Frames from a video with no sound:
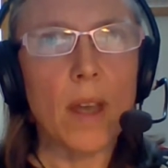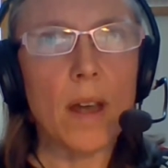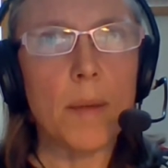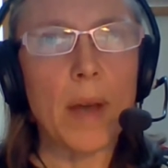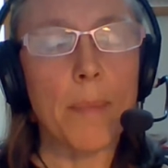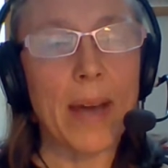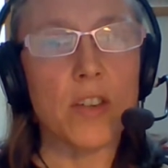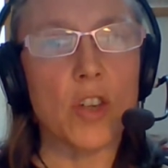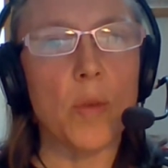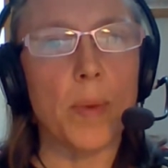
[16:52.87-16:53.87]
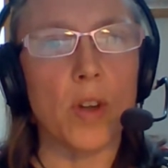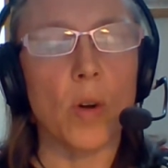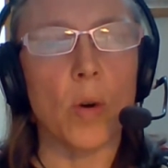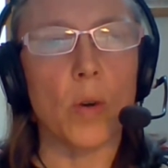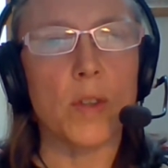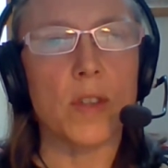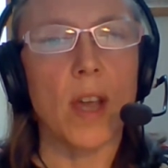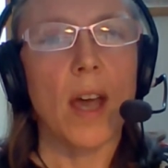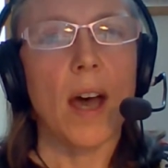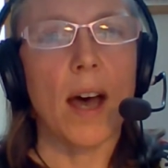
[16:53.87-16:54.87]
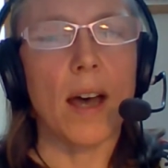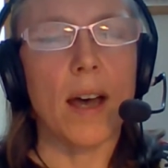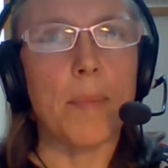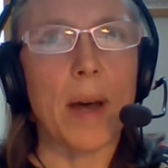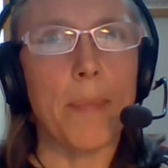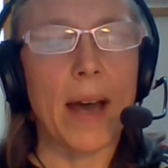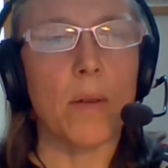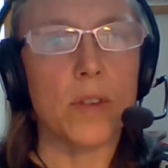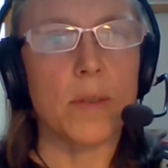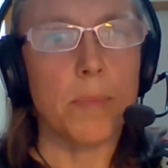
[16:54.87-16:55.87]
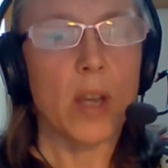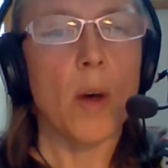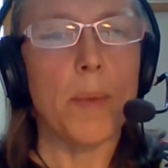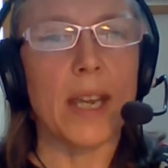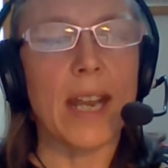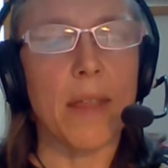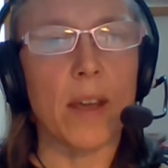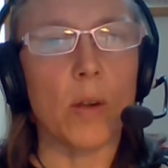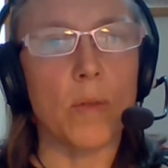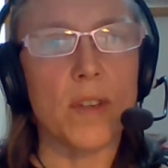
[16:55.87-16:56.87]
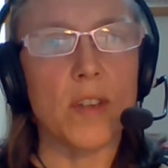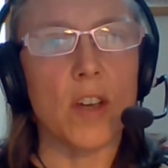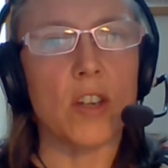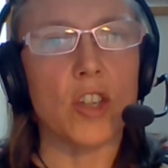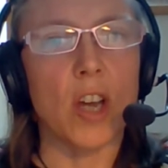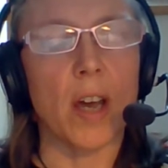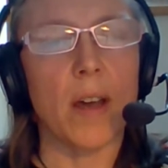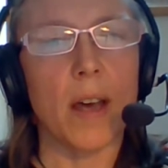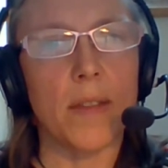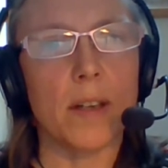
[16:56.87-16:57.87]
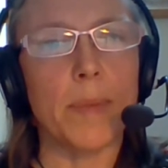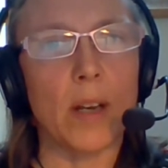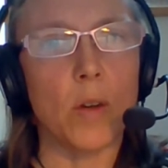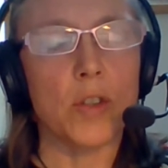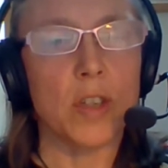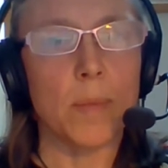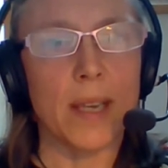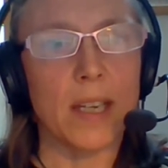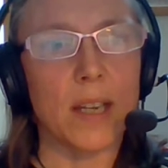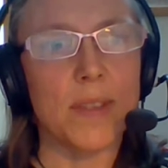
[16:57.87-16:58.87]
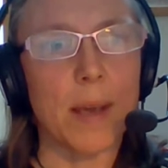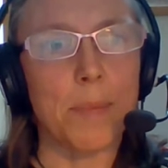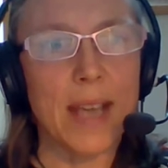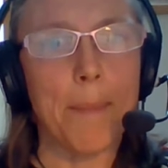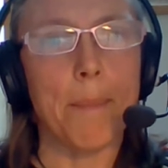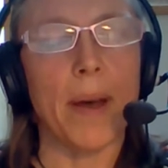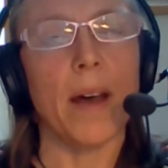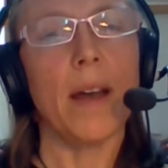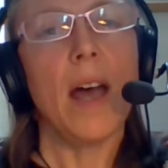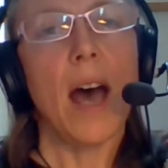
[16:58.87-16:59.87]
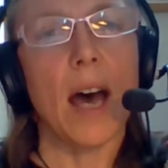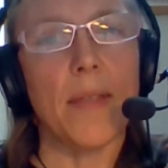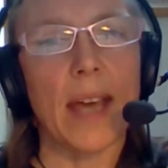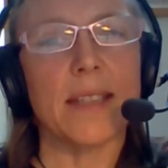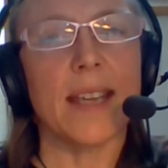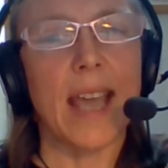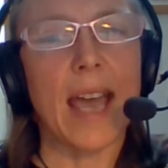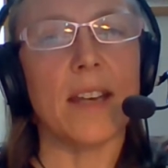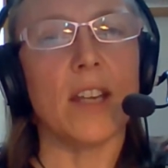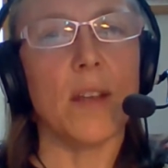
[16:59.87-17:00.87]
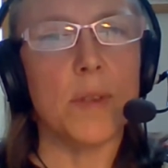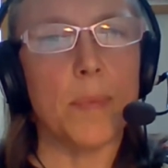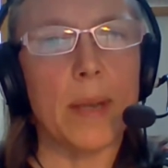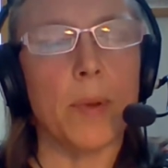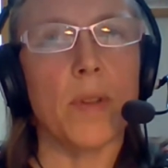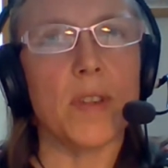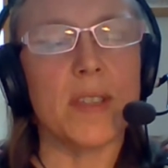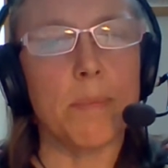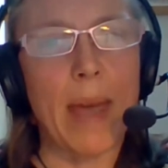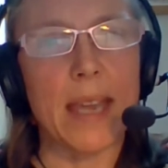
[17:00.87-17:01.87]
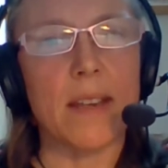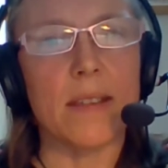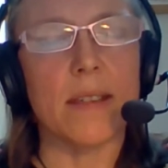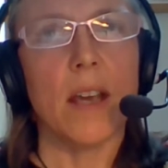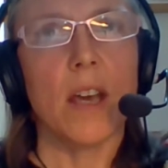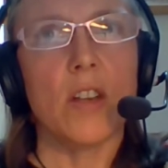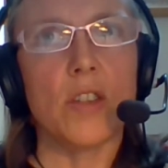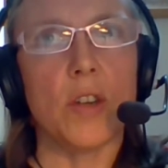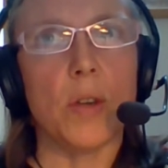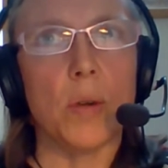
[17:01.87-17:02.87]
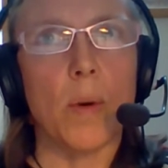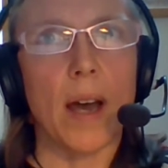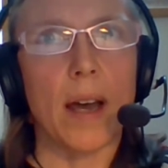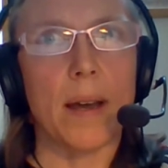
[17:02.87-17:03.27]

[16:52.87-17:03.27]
a badged open course about becoming an ethical researcher that will be launched at the beginning of September. And that again gives people the space to